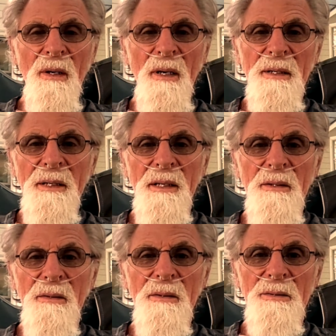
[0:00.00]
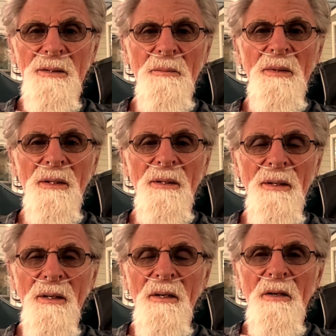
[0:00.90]
a nickel, something,
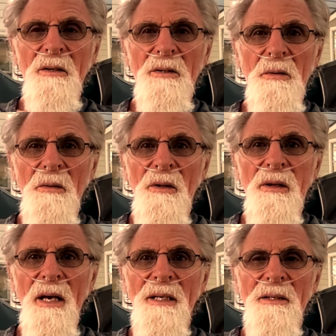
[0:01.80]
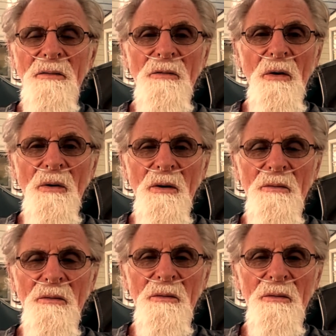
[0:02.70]
to light the votive.